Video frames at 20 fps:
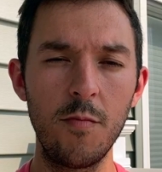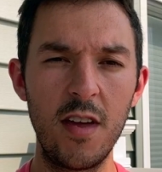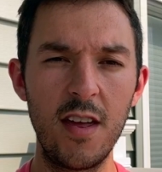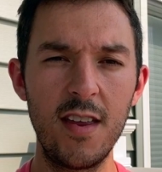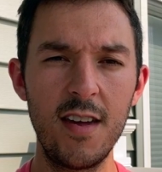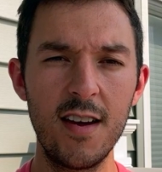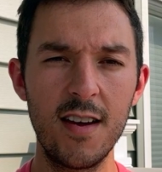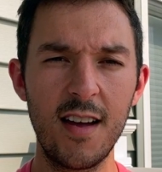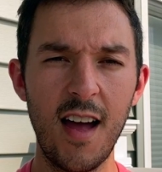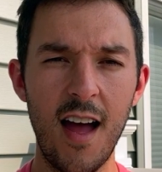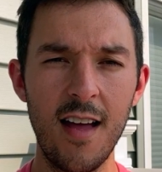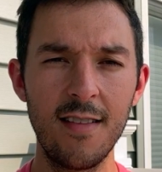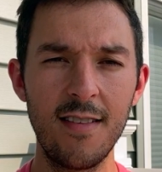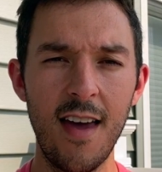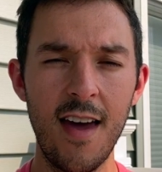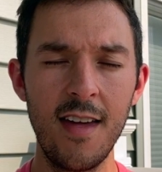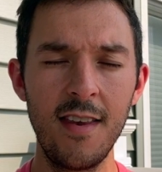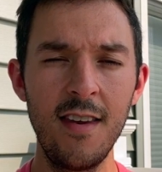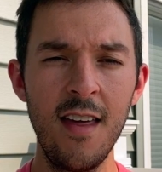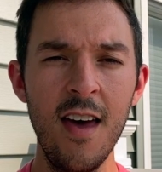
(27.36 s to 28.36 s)
media
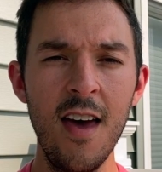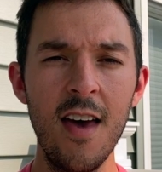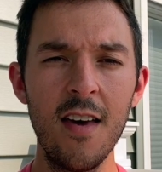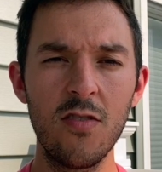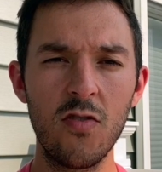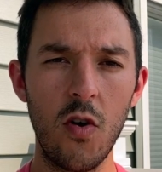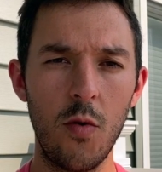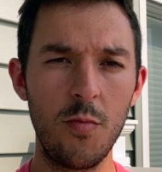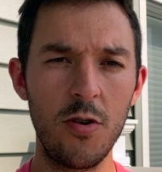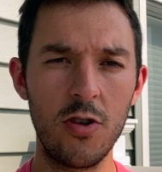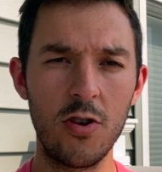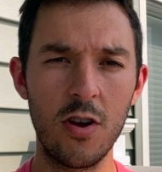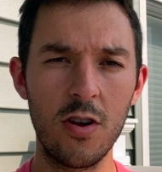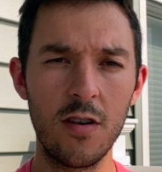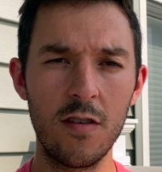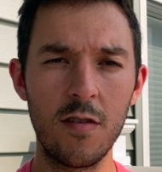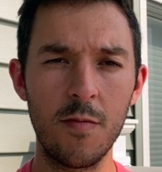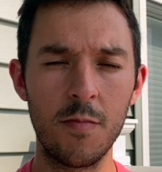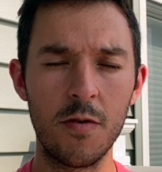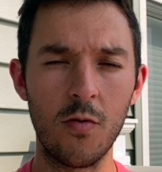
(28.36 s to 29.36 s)
content. So be sure to
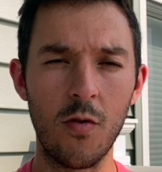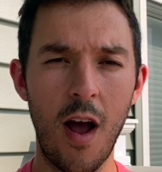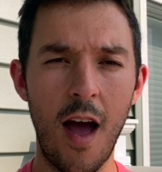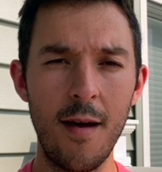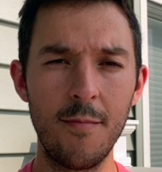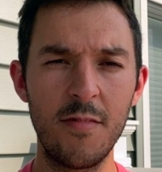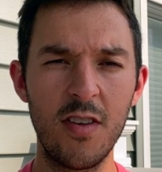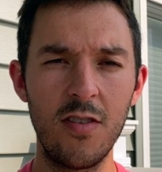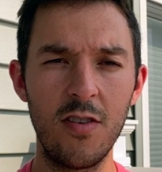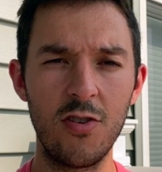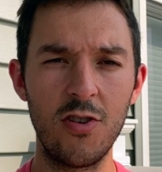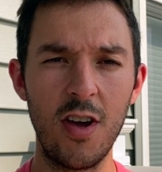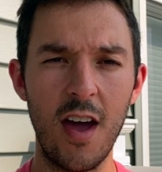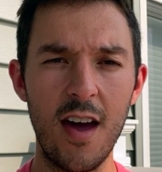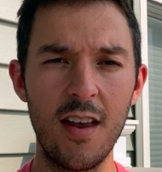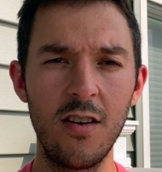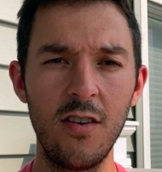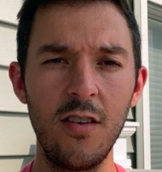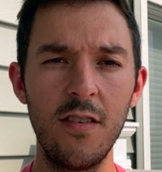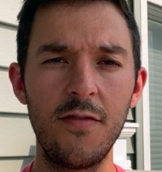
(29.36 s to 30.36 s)
subscribe to the
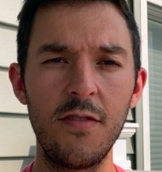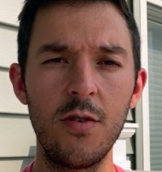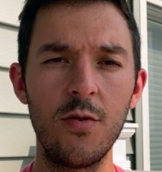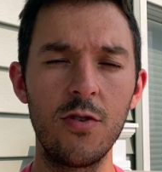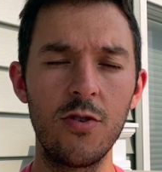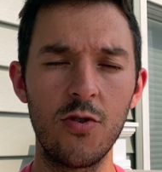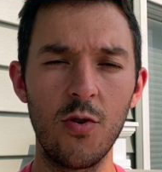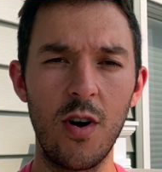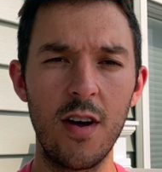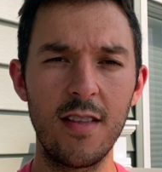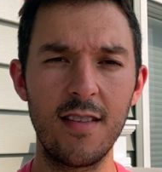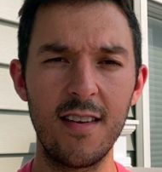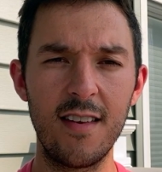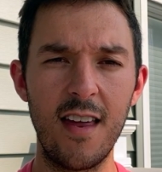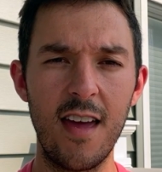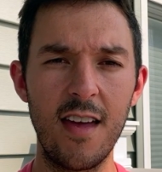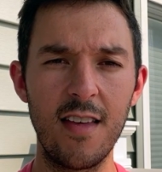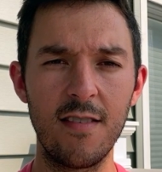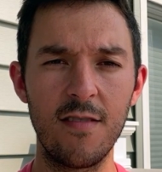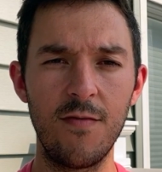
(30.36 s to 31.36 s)
channel if you enjoyed
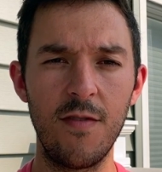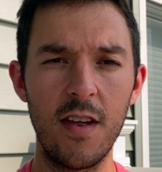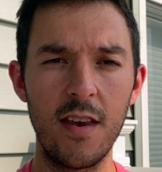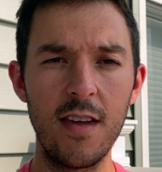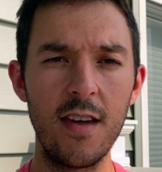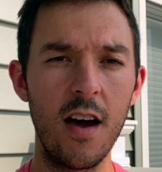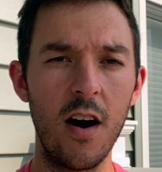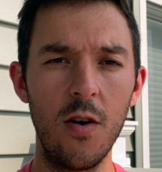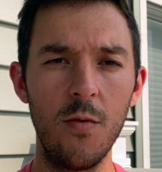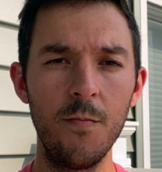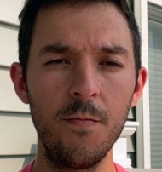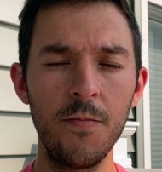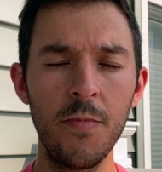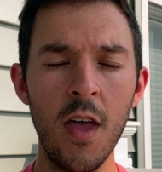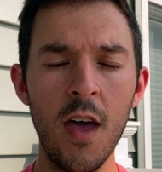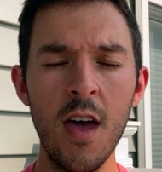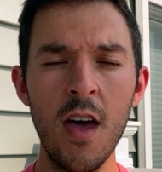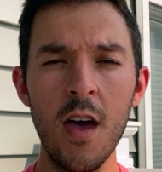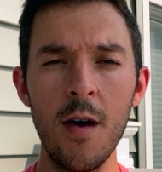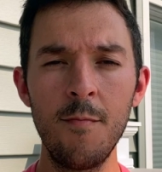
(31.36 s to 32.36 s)
today's video.
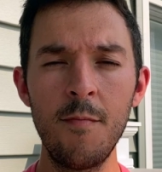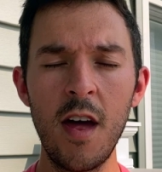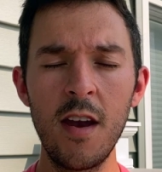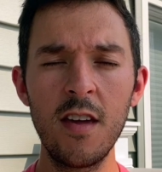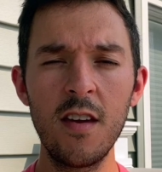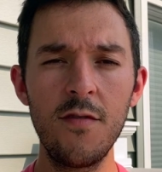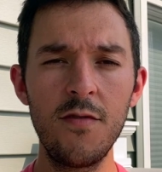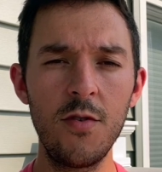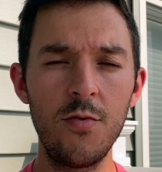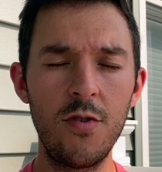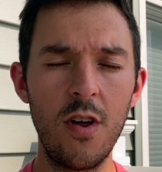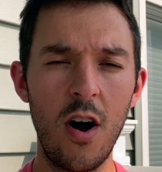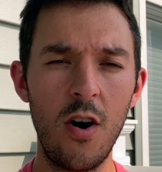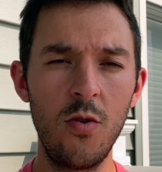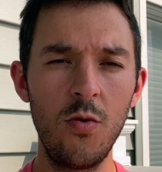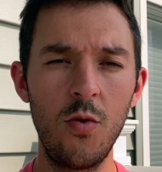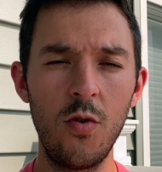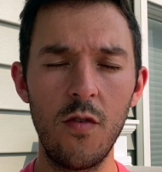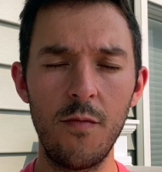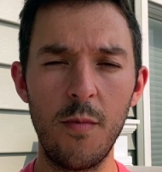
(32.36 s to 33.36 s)
Many of you
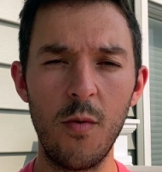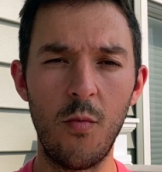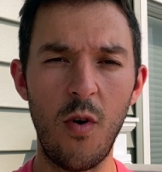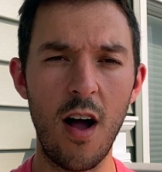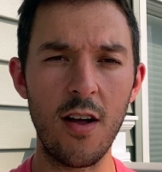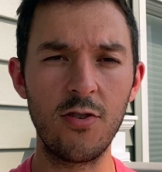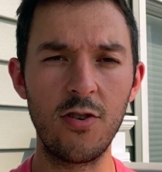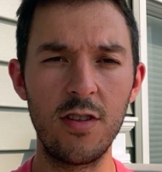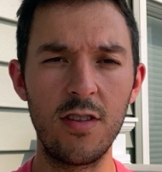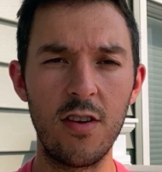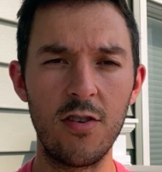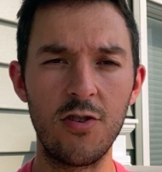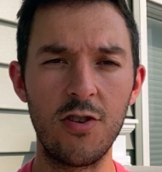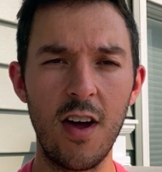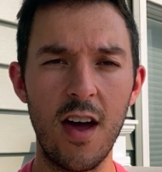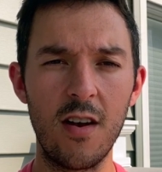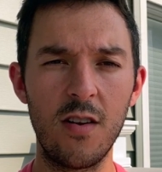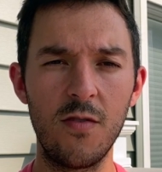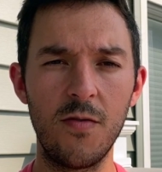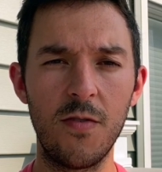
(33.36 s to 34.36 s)
know who have been watching this
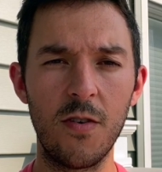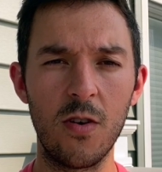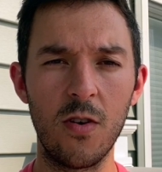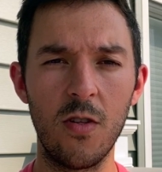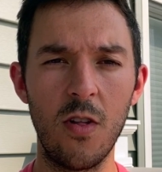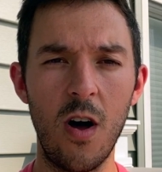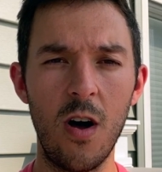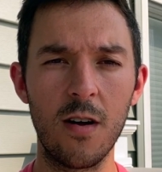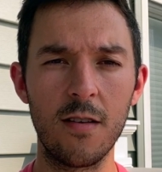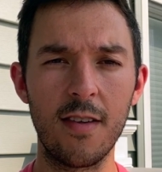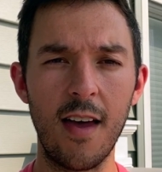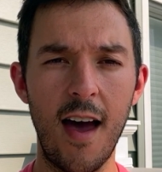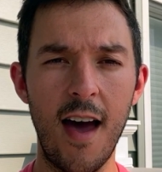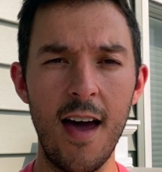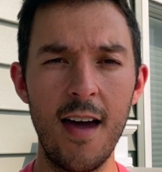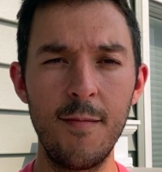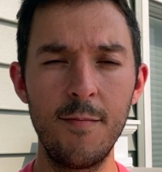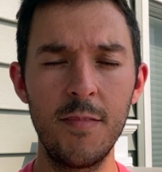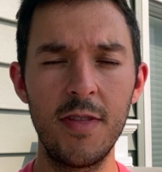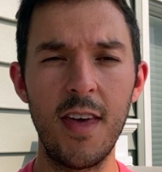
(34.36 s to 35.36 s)
channel for a long
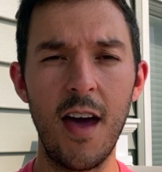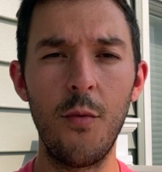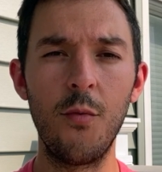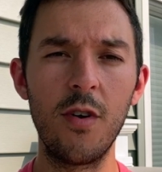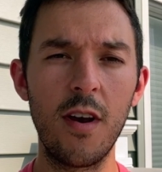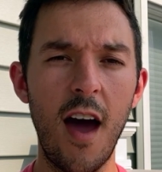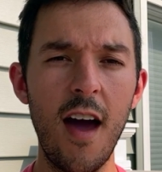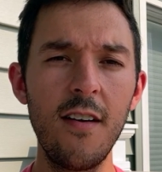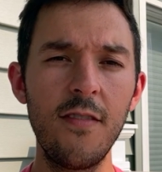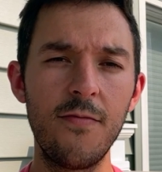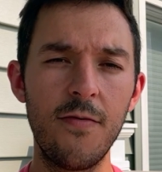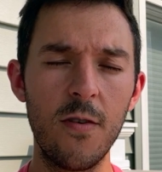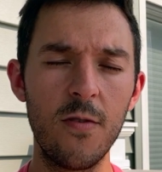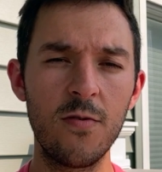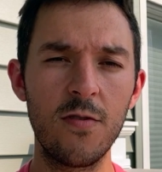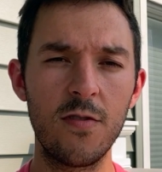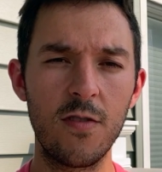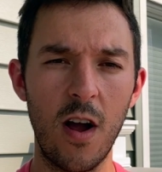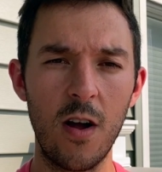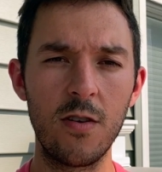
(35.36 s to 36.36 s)
time that when I
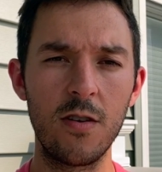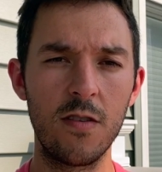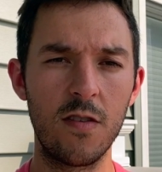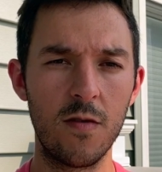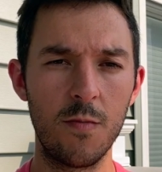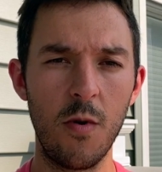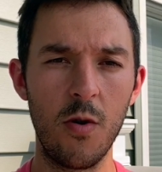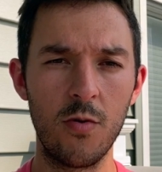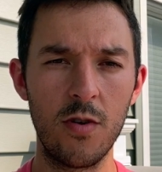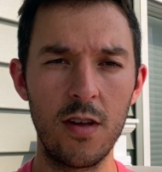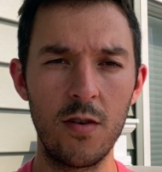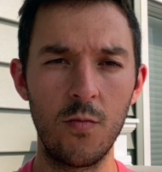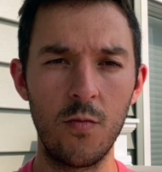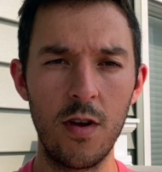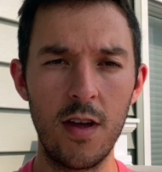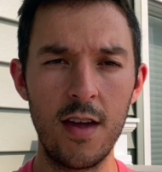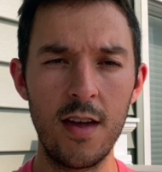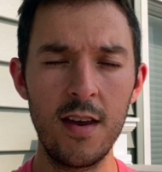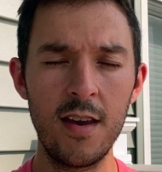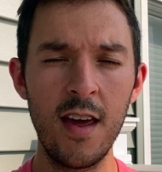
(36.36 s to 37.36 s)
first started smoking
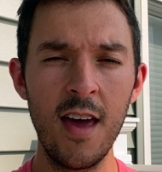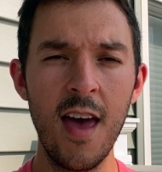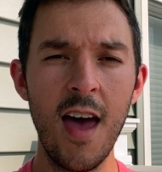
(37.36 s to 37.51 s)
weed,